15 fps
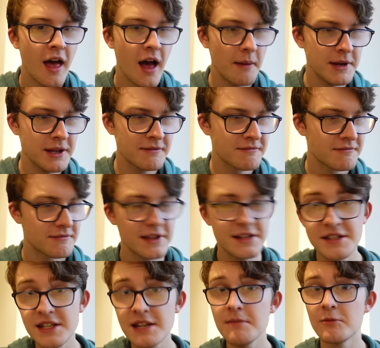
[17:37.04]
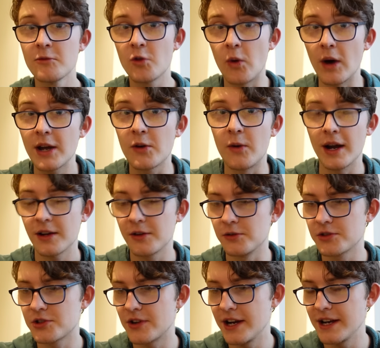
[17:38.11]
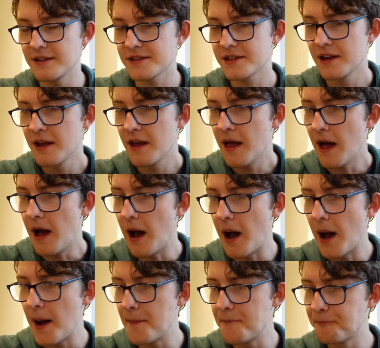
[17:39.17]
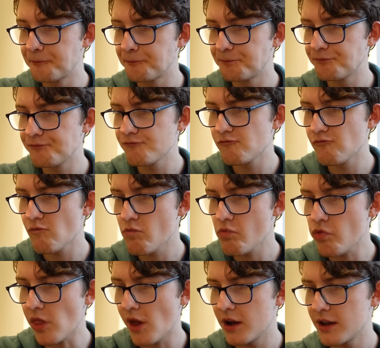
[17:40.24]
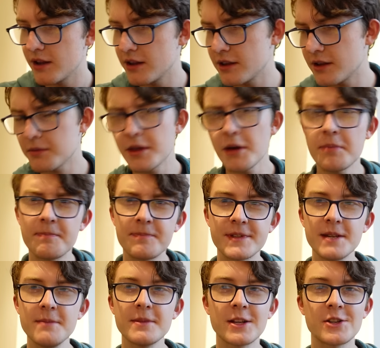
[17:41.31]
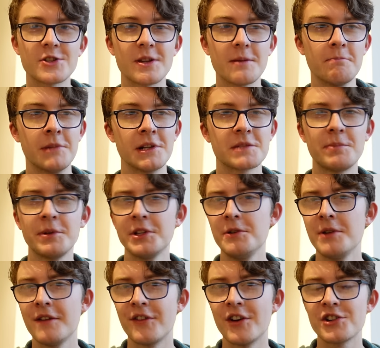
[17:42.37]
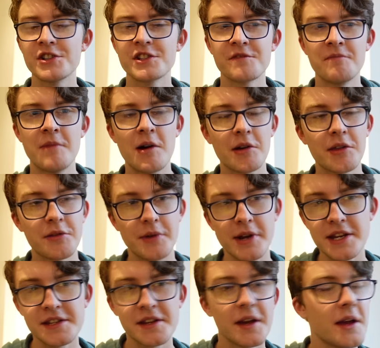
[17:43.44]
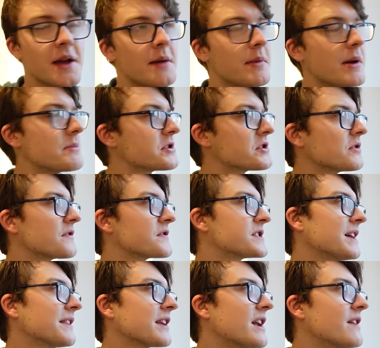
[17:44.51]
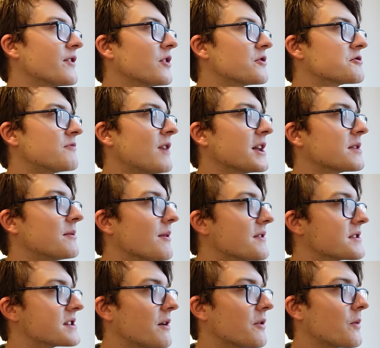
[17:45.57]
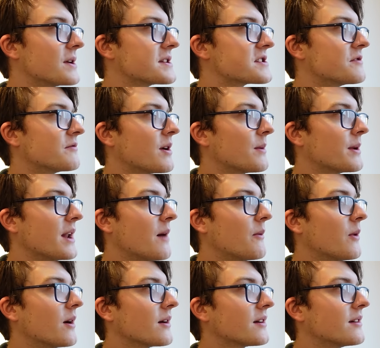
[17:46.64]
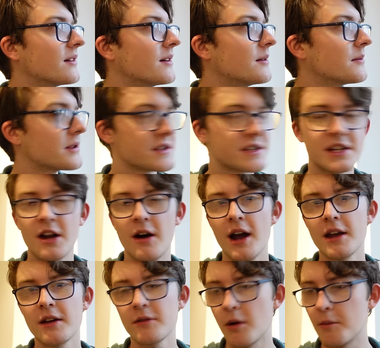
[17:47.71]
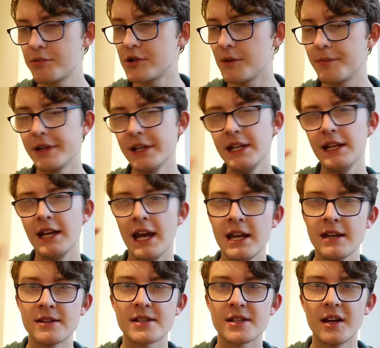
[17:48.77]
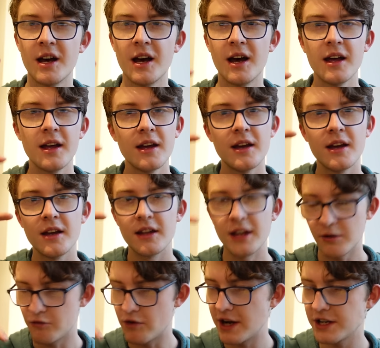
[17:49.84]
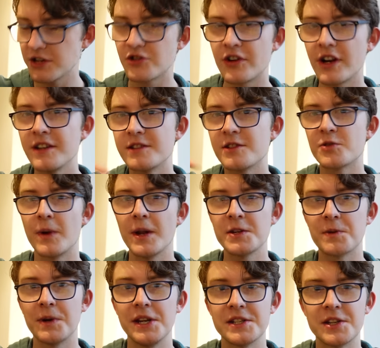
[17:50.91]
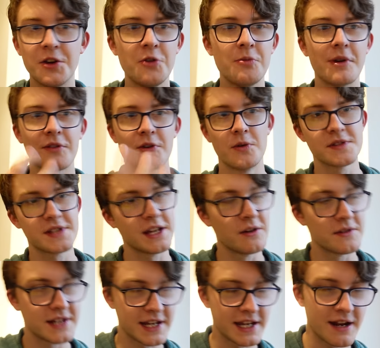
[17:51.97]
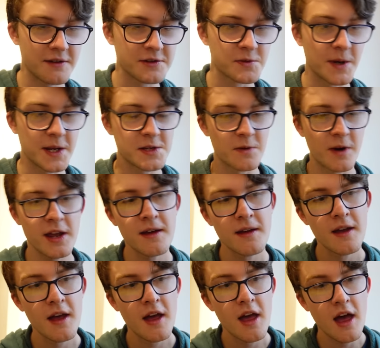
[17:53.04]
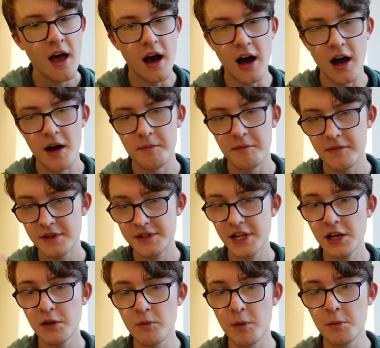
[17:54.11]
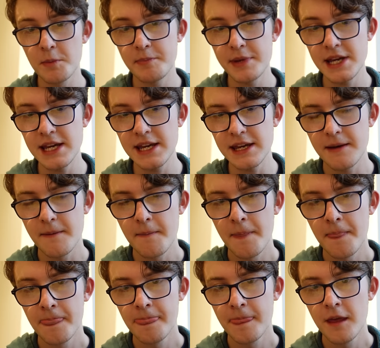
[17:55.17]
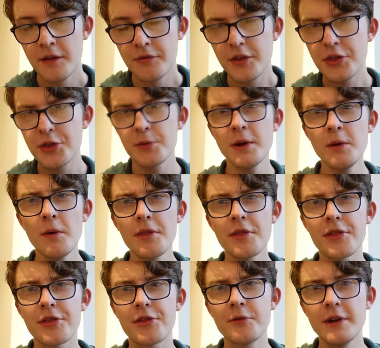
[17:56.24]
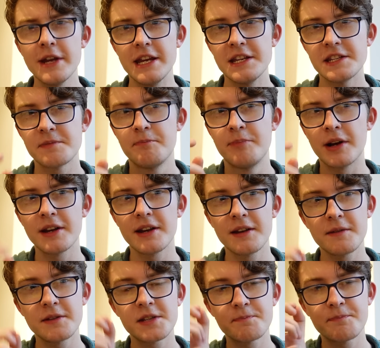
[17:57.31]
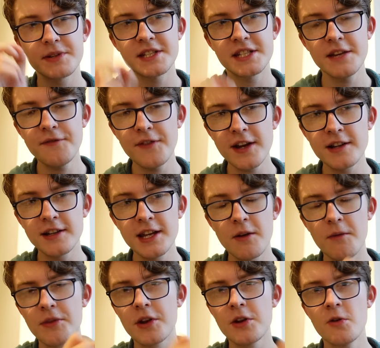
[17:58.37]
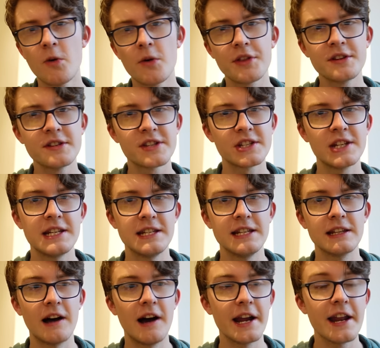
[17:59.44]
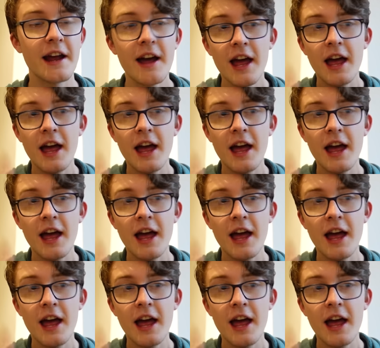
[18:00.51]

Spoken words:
I mean, they seem quite cool trains. They seem like just like multiple unit versions of Mark III's, but I'm just sort of sad that I never got to ride them on the Southwestern Railway Network. Because, you know, I got properly into like riding trains in 2022, but of course they got taken out in 2020. Second one would be the 313s, but specifically on the Northern City Line.